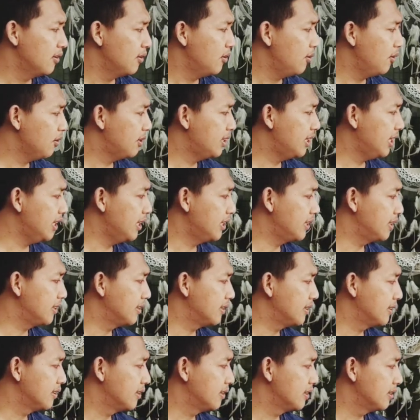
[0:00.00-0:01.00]
Okay.
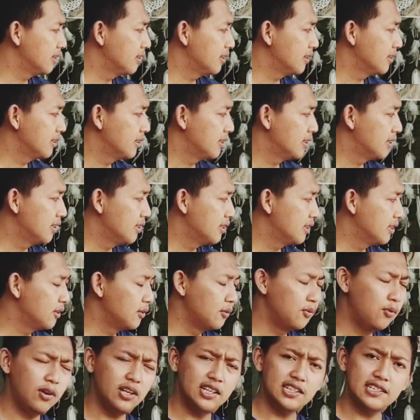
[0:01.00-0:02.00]

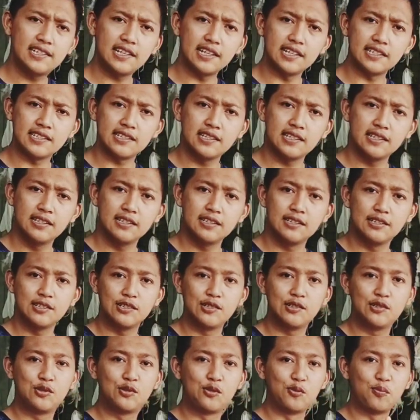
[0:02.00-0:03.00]
What is this?
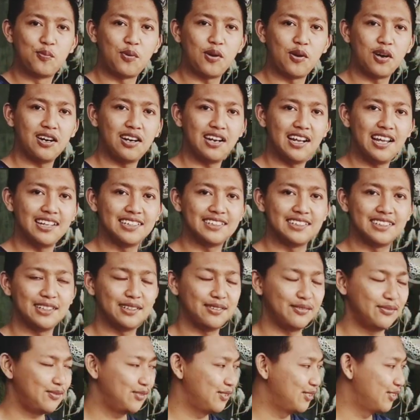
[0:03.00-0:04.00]
Superlative.
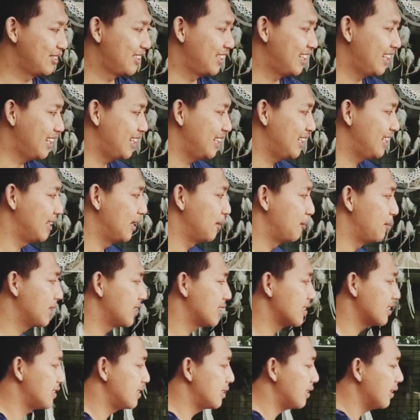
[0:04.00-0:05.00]
Okay,
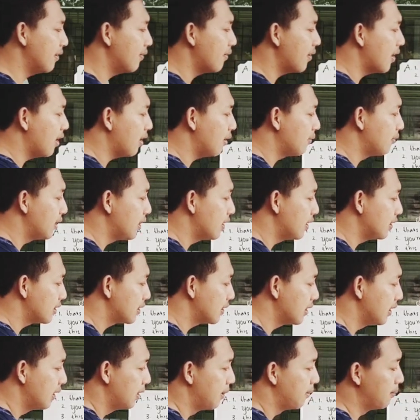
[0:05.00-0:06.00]
because there are about
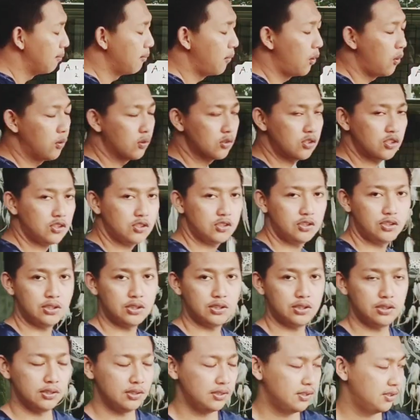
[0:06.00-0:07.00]
most.
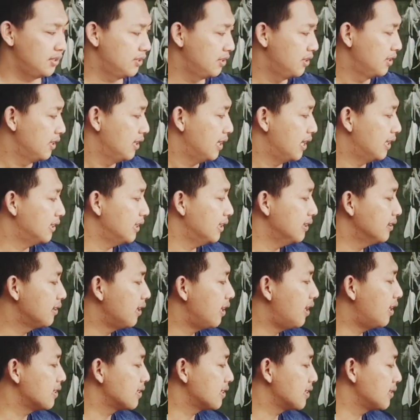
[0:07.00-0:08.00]
And then the
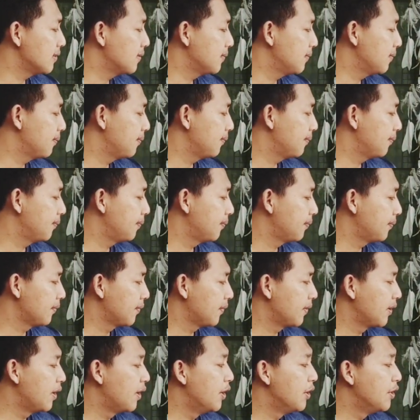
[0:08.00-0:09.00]
last.
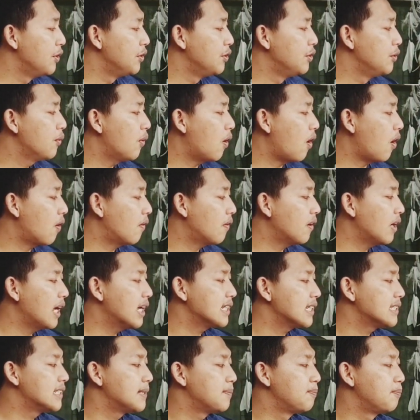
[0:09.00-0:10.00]
You are
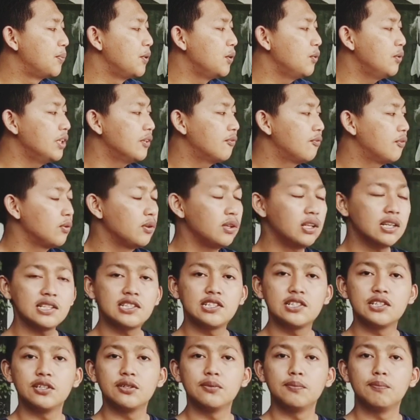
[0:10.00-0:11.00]
as beautiful
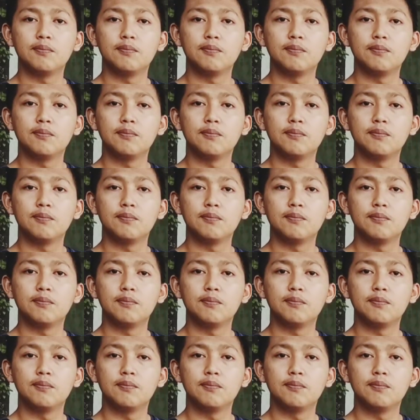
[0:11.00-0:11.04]
as...